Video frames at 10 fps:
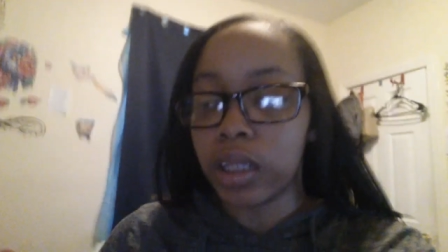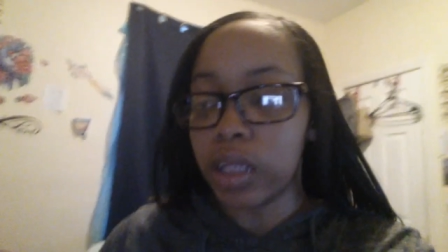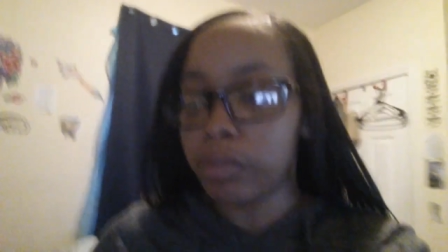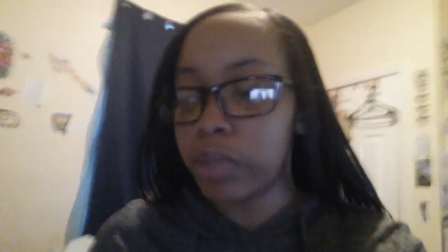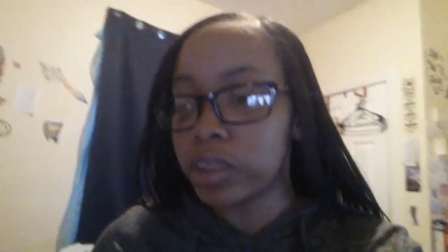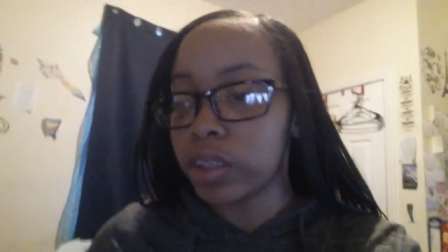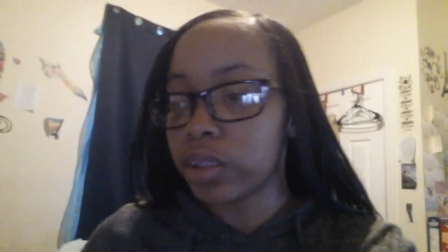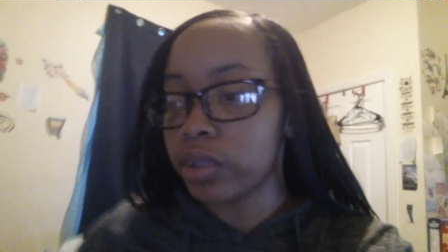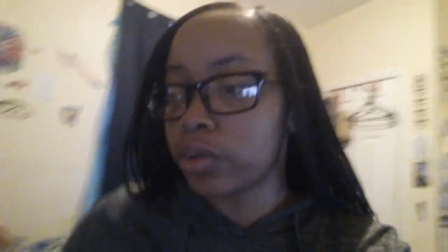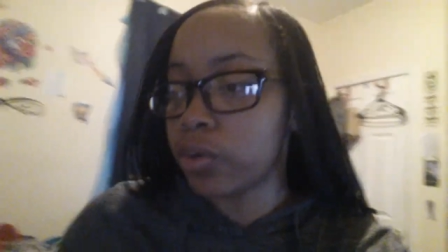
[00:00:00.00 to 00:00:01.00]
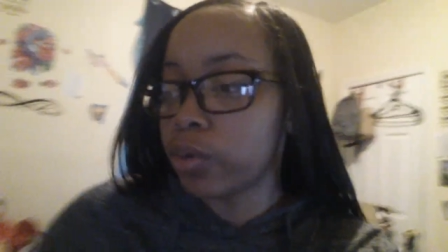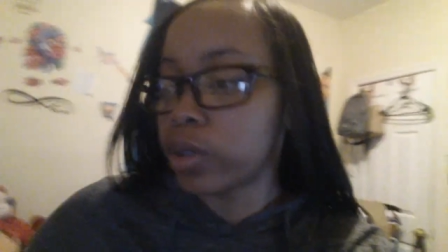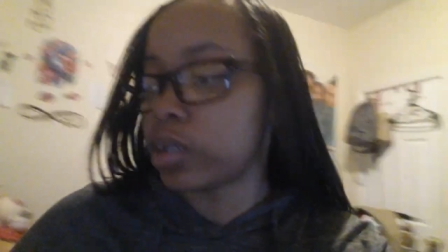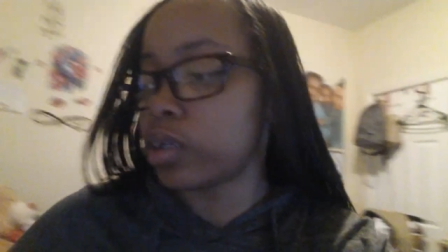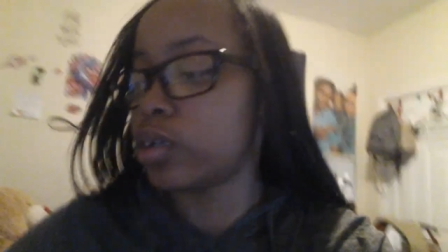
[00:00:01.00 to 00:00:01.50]
Let me turn
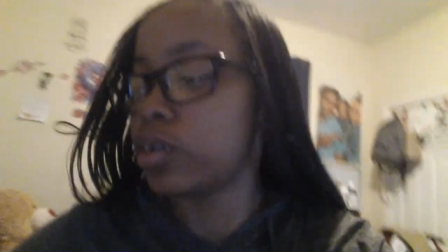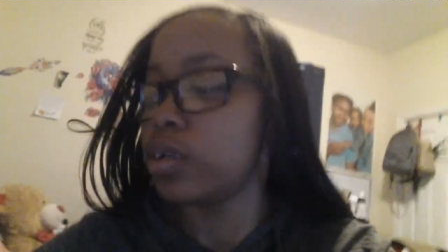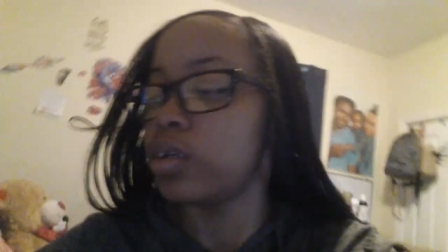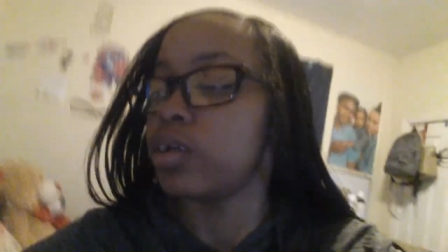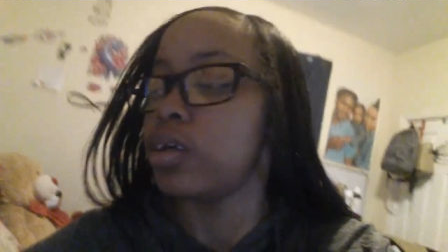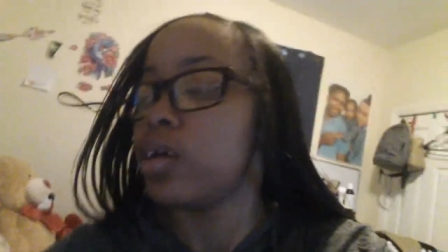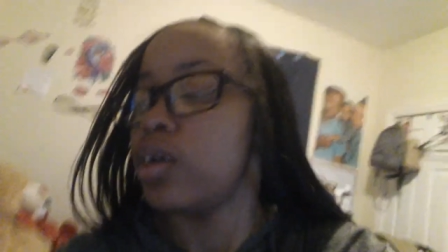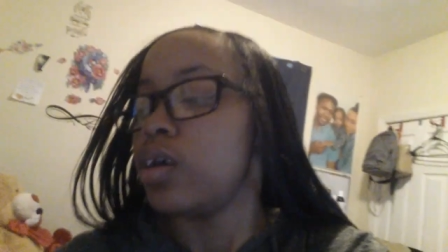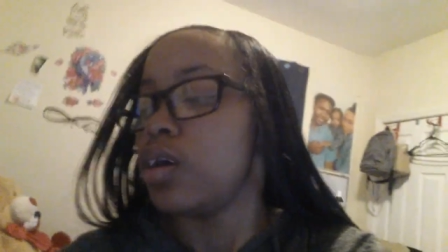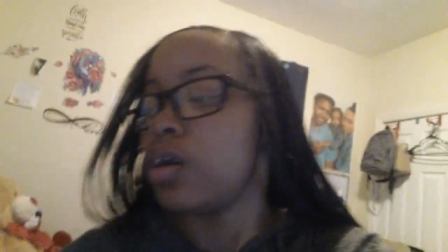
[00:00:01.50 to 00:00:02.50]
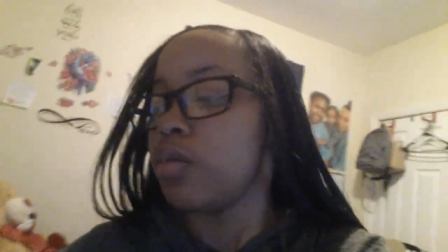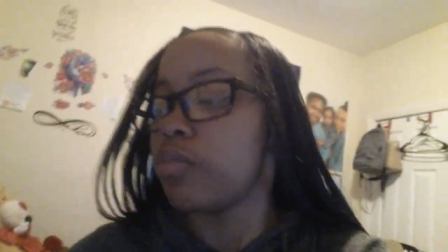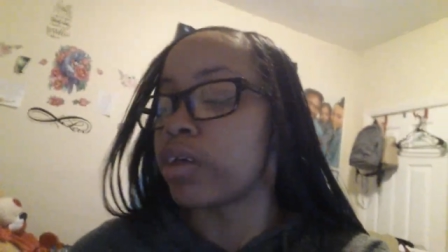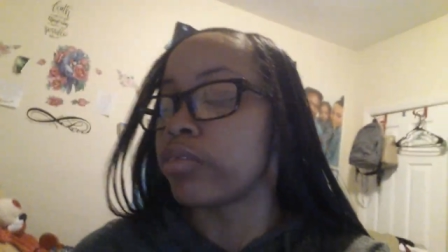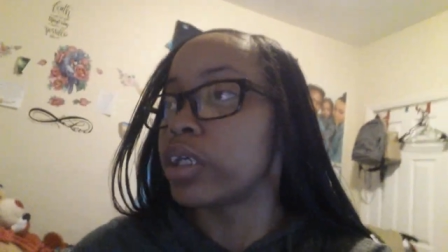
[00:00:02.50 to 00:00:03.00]
on
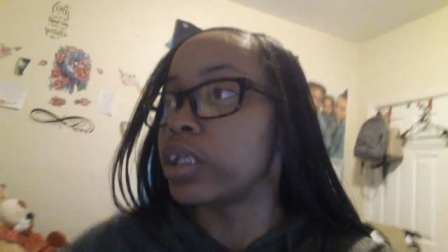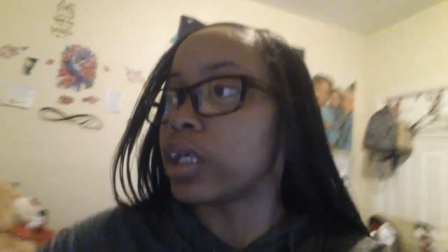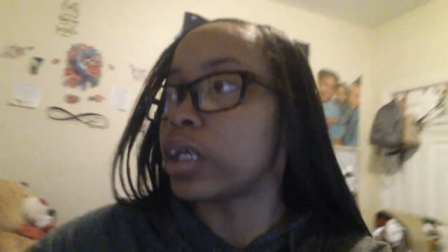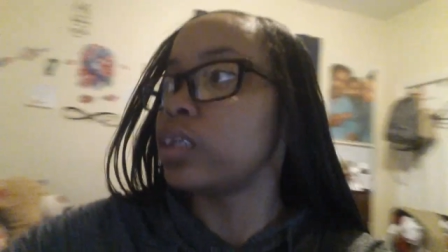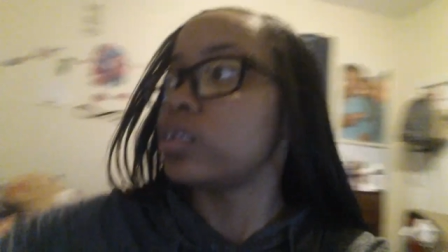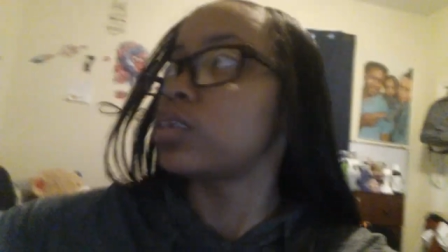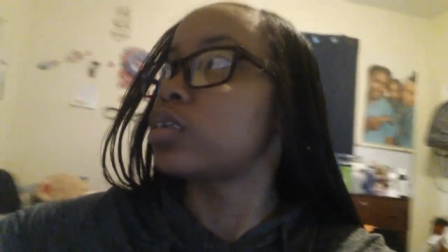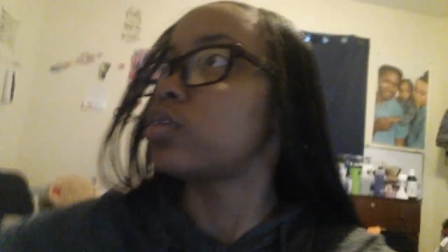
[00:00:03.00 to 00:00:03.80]
my ring light.